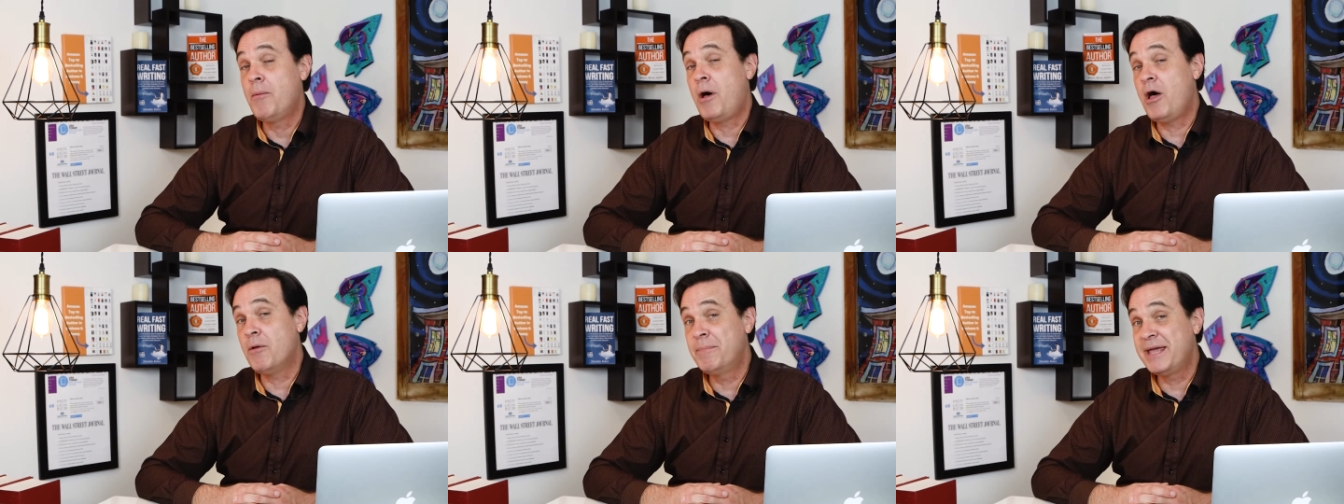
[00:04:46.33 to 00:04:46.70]

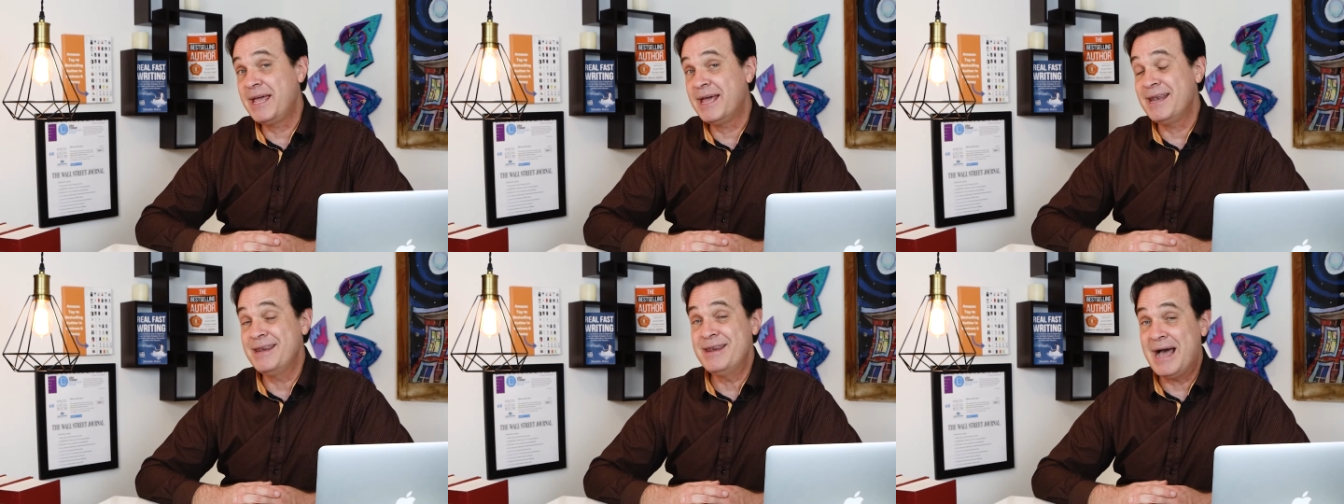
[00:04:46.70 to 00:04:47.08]

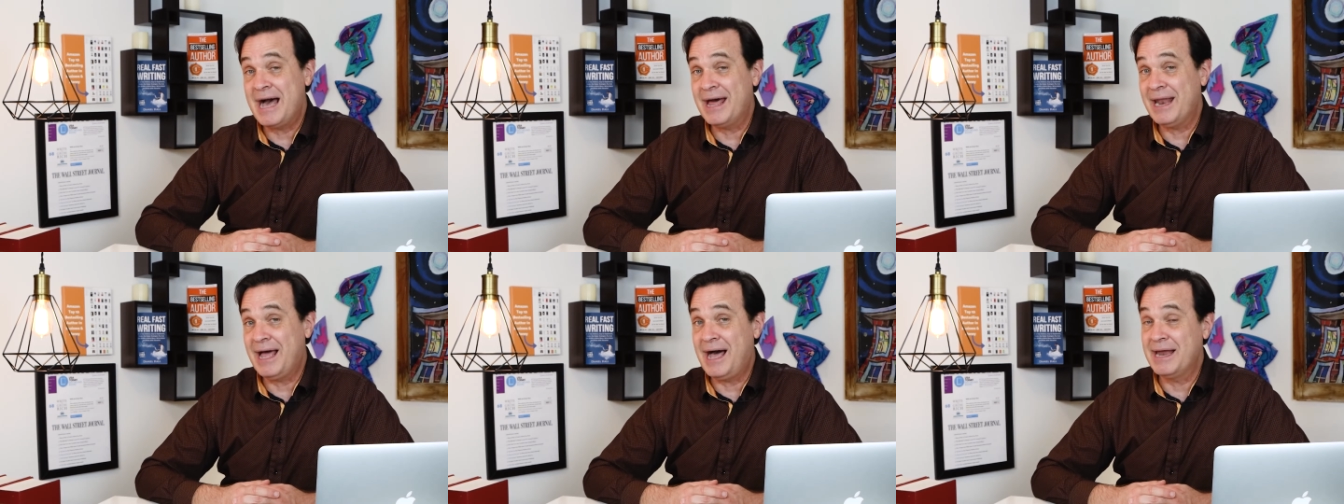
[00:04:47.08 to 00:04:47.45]
albeit
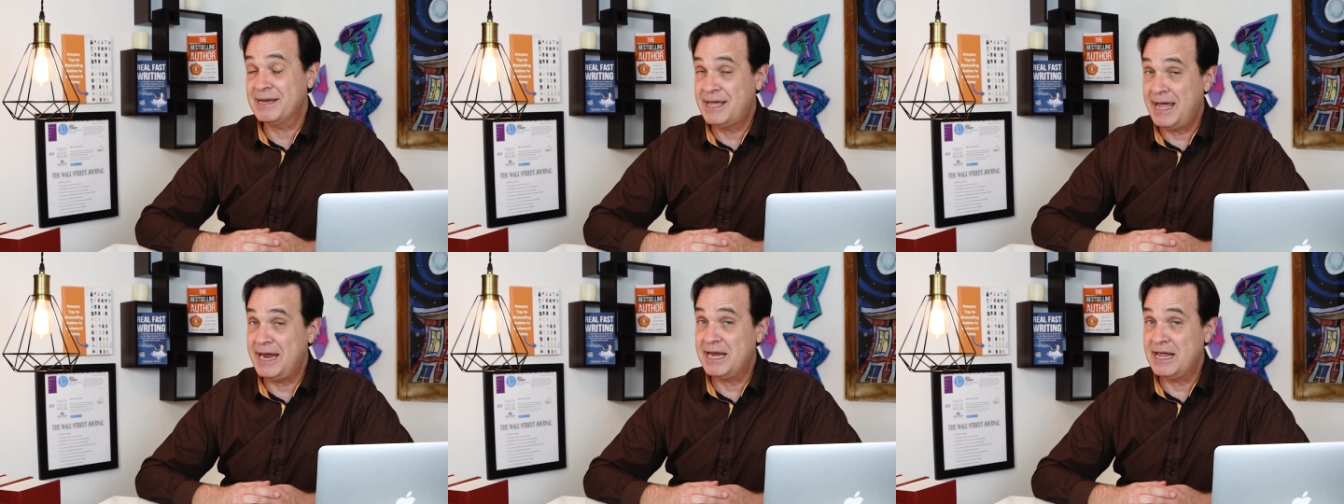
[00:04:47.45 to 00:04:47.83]
not
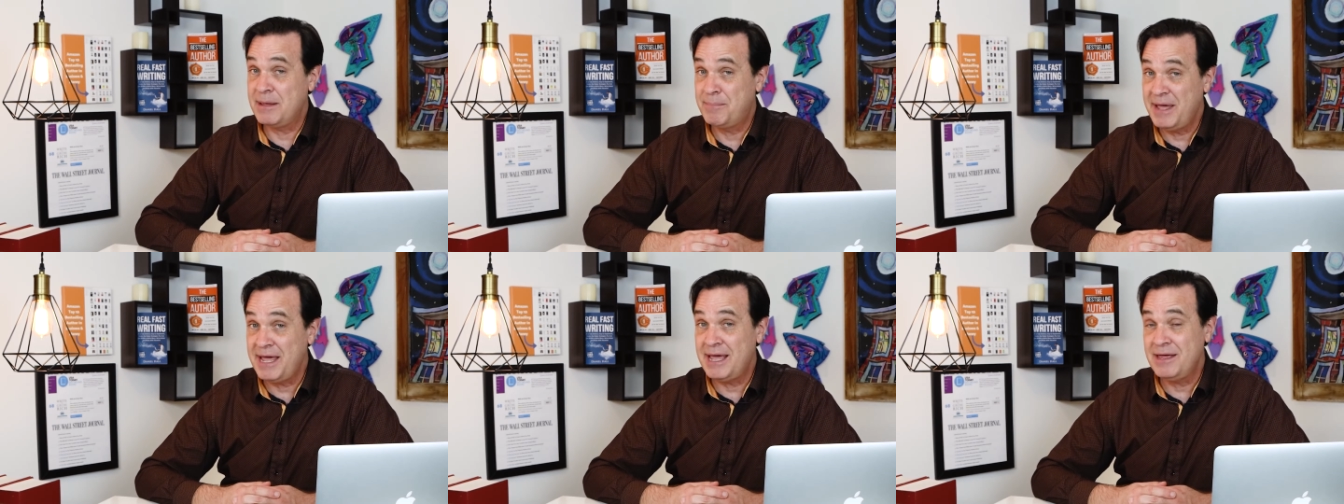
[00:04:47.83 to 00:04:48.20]
on
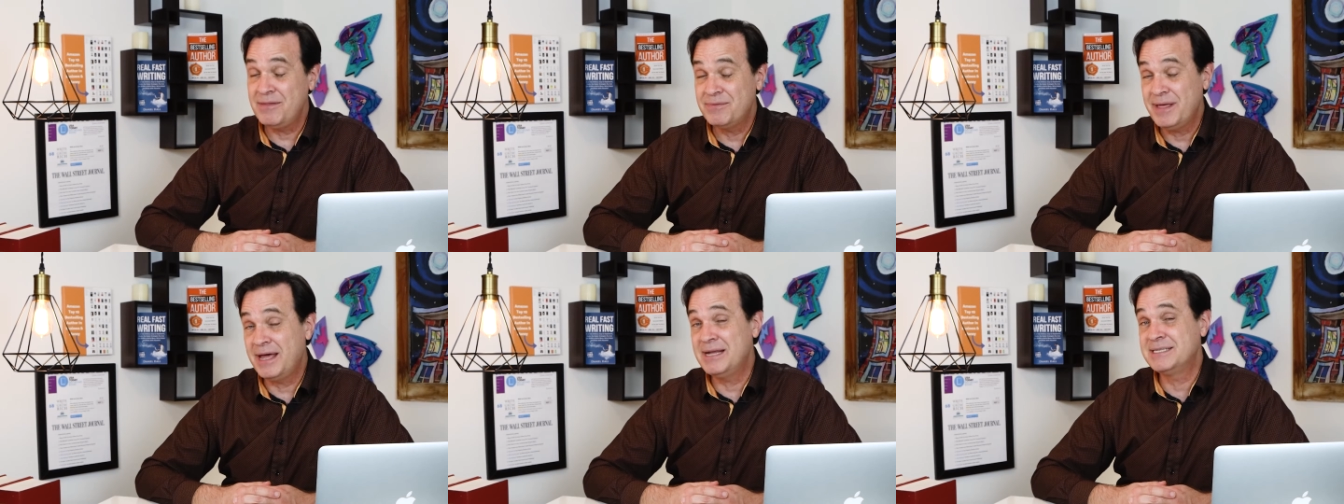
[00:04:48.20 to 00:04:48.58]

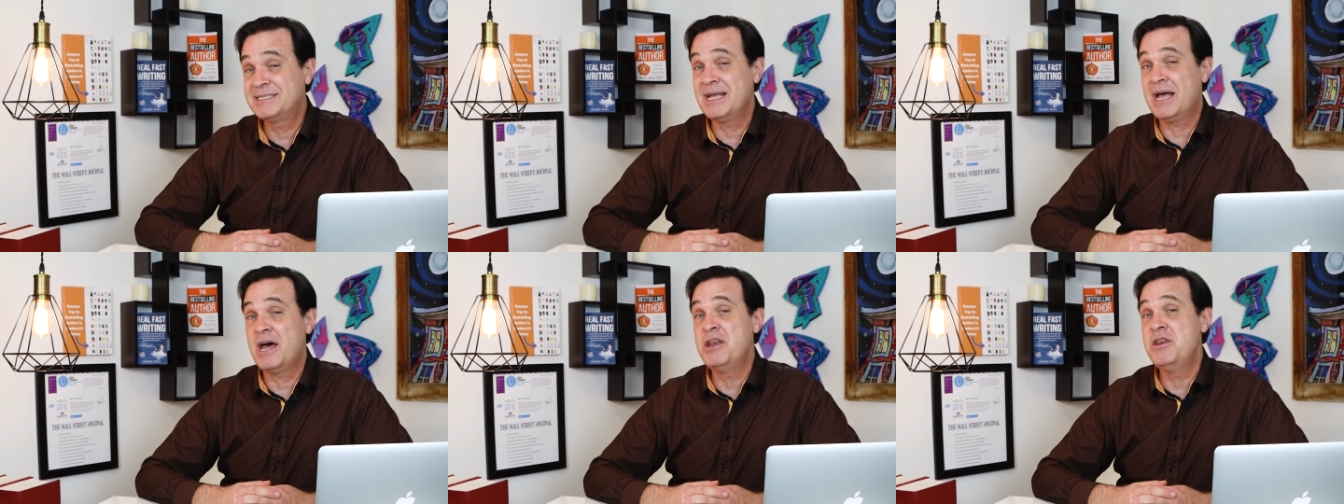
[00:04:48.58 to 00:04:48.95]
KDP. That
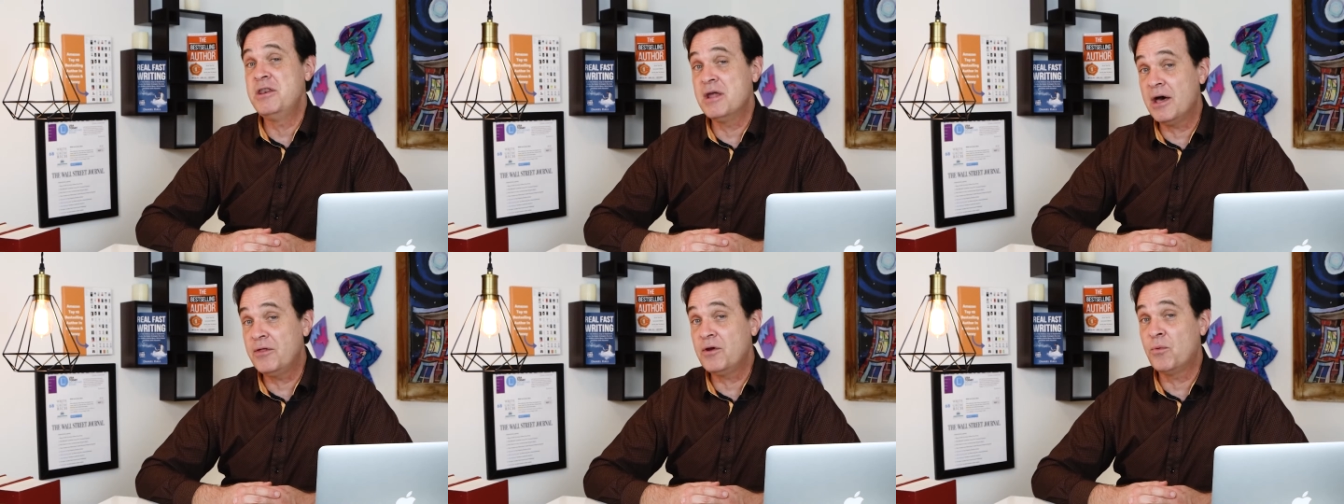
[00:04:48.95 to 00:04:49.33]
is
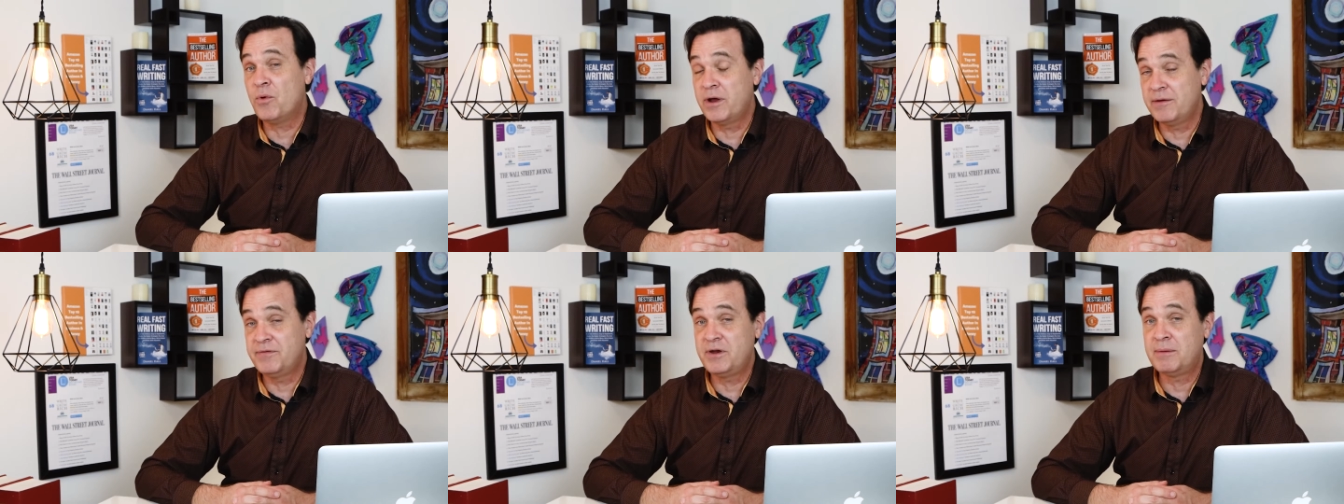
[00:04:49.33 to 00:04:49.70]
another
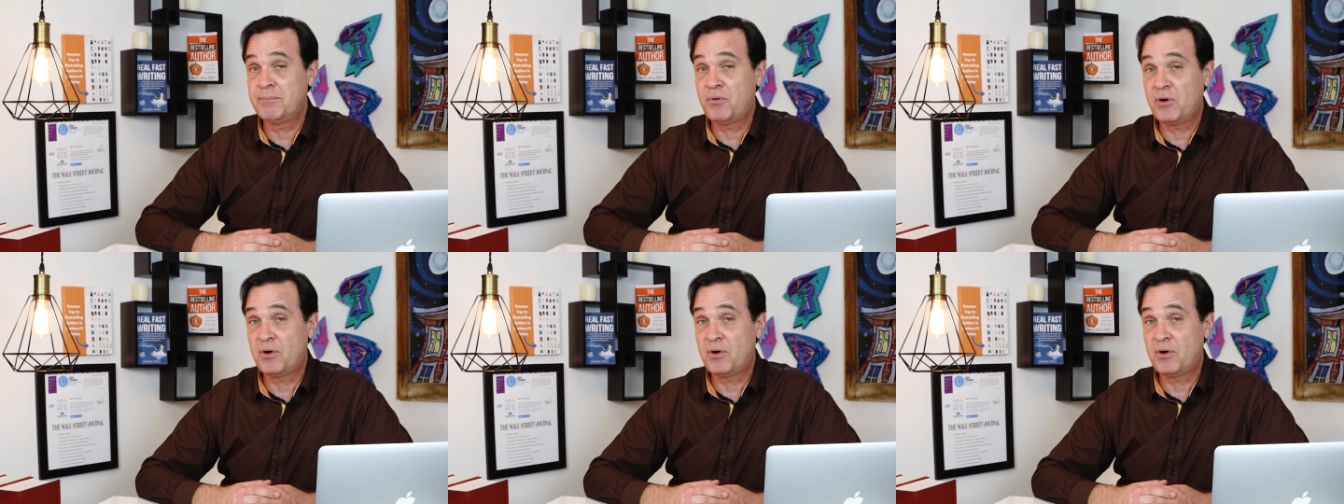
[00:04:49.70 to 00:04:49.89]
one of their